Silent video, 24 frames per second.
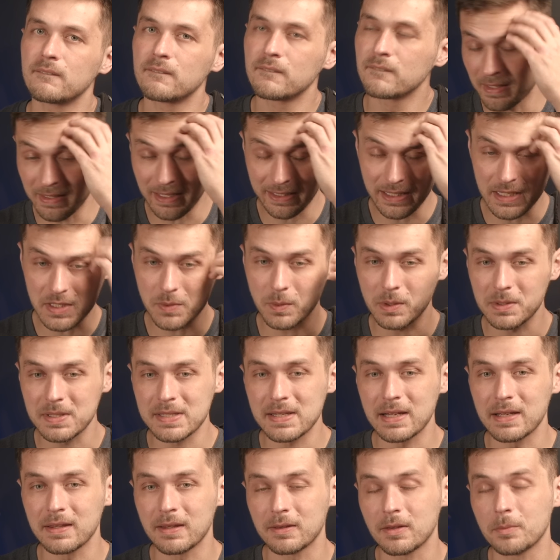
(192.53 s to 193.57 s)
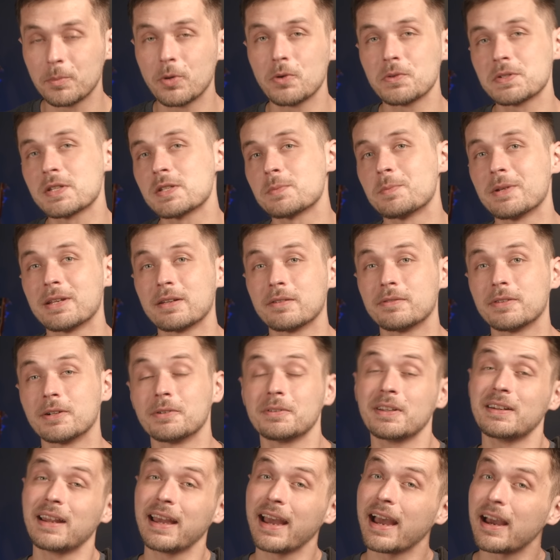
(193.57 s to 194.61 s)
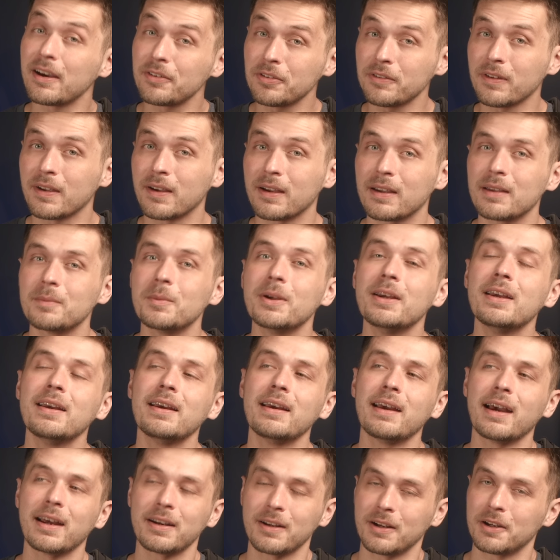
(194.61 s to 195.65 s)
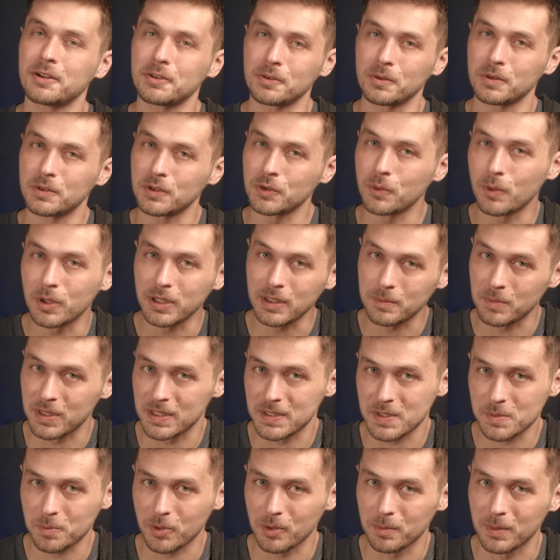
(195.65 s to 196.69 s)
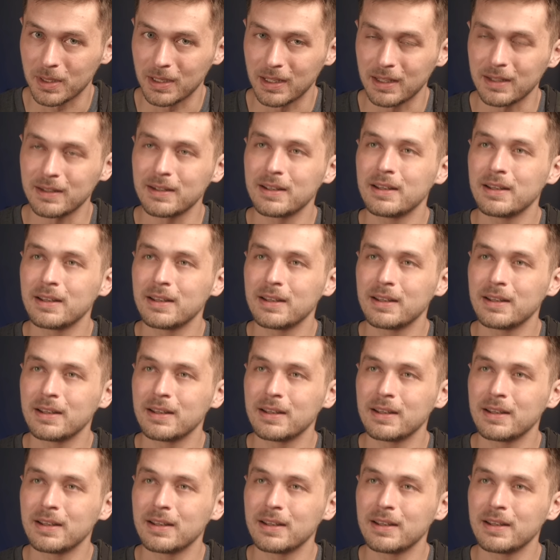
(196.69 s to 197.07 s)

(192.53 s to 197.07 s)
In that case, we'd say that the pulse is being felt in halftime at 120 beats per minute.